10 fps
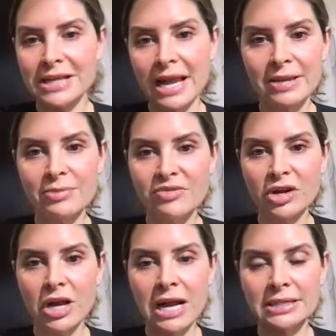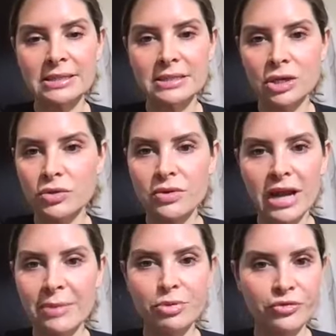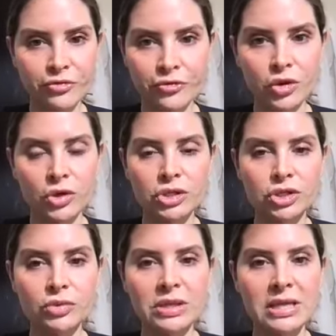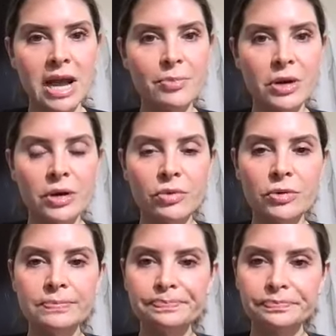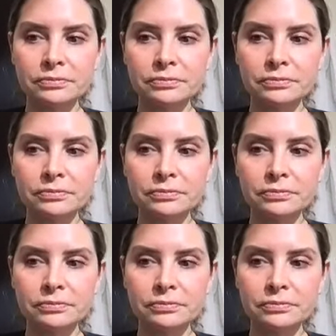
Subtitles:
I can be very honest and tell you that I prefer to do it in the operating room.